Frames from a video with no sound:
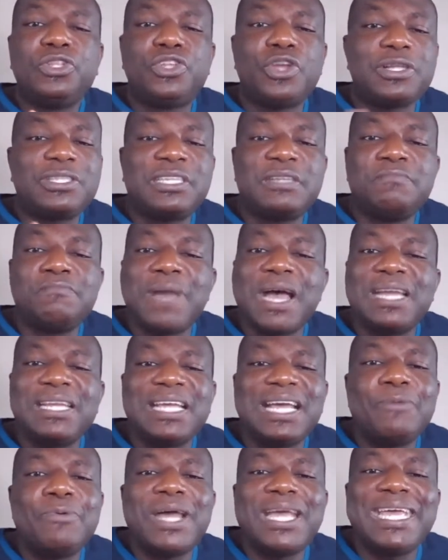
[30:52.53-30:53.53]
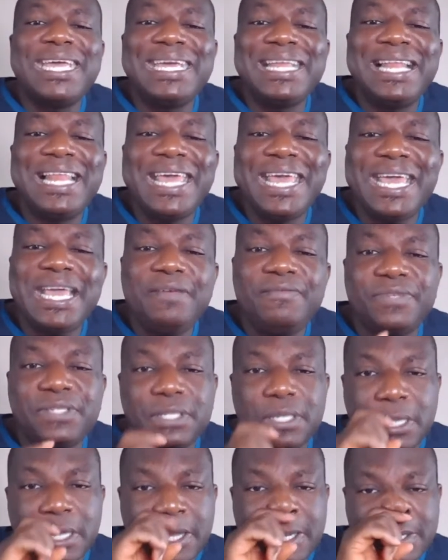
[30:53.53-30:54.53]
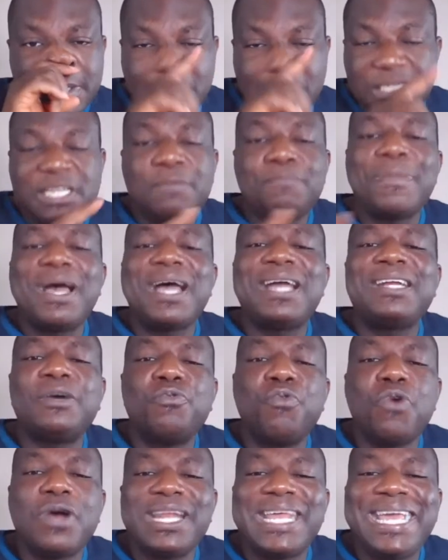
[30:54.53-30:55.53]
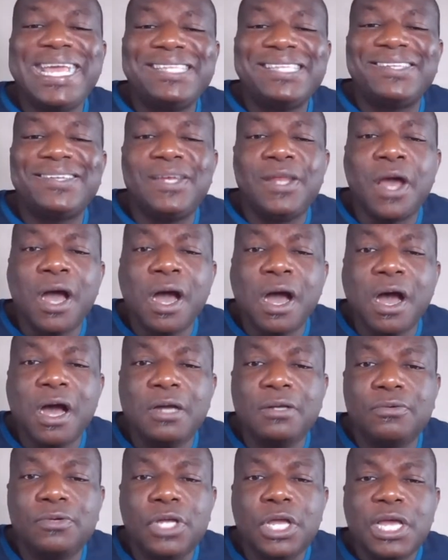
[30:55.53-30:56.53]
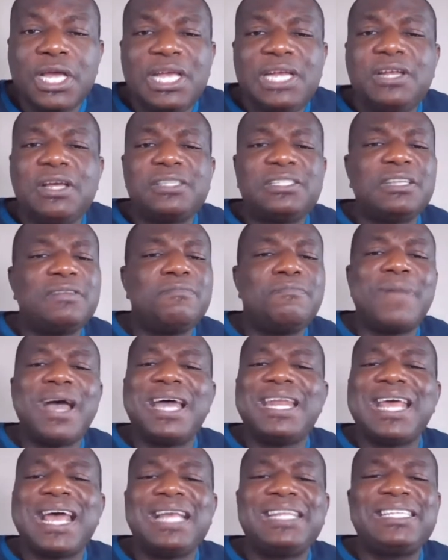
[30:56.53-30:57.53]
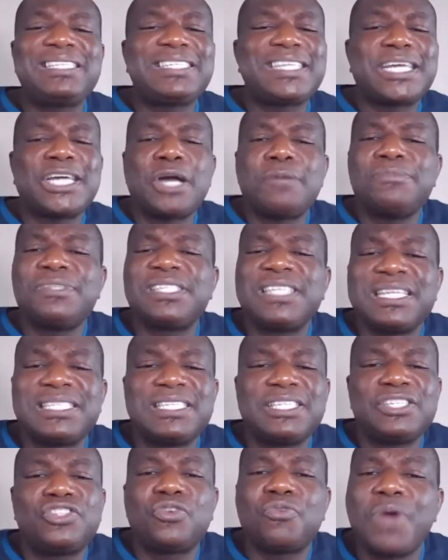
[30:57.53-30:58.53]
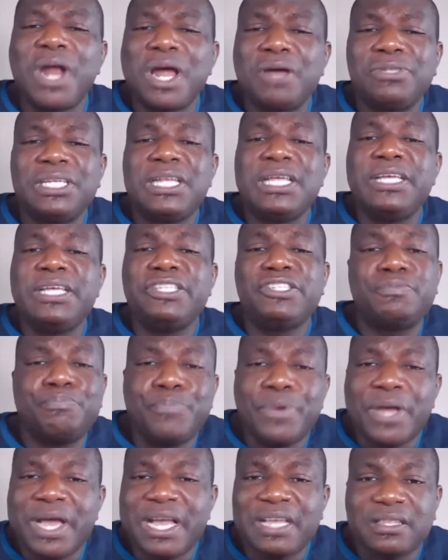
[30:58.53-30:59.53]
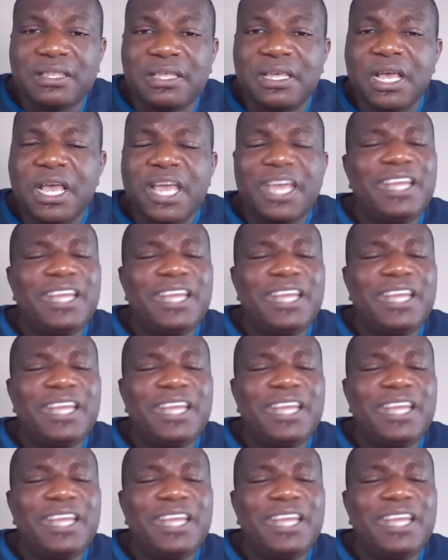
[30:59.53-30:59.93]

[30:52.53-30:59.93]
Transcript: doesn't matter where he lives, doesn't matter what he's done. It doesn't matter the circumstances surrounding his birth.